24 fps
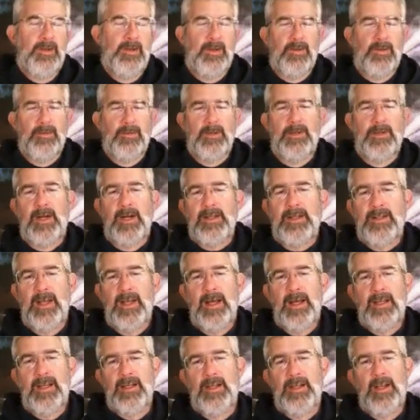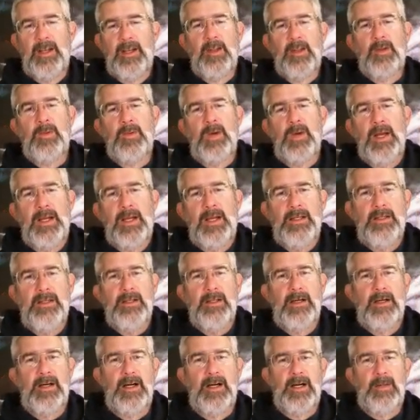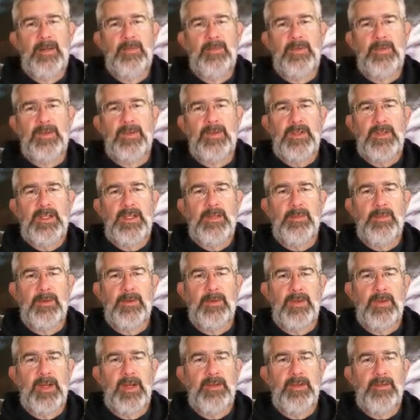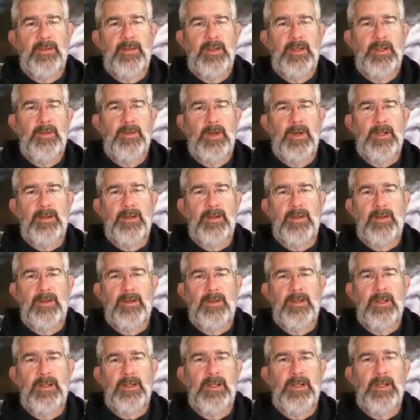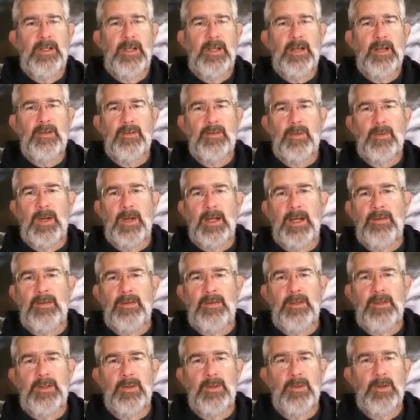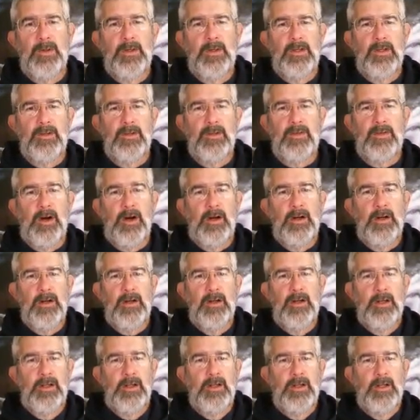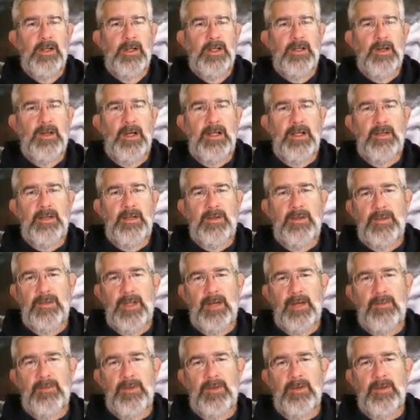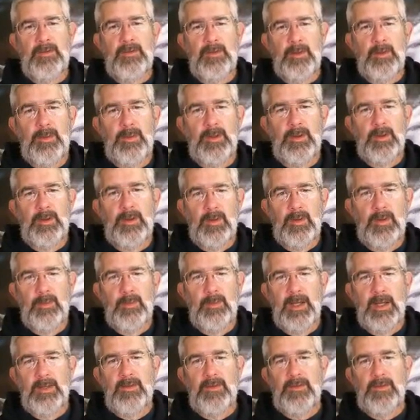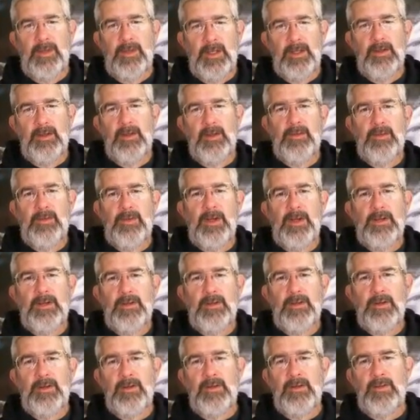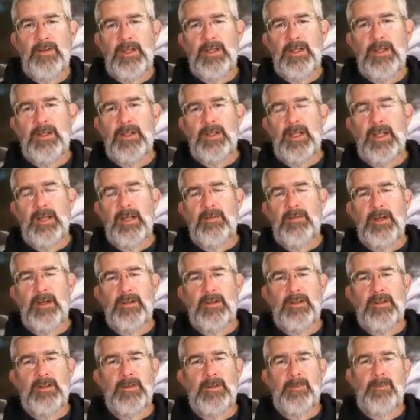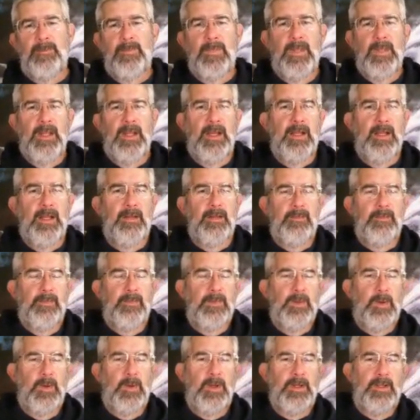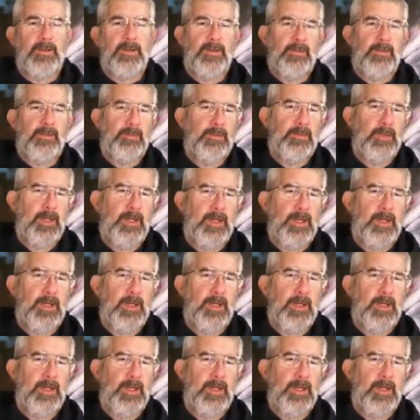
rewrite that in another way to see precisely what the x, y, and z coordinates are, right, you just have to distribute the 1 minus t into this vector, the t into that vector, and so on. It's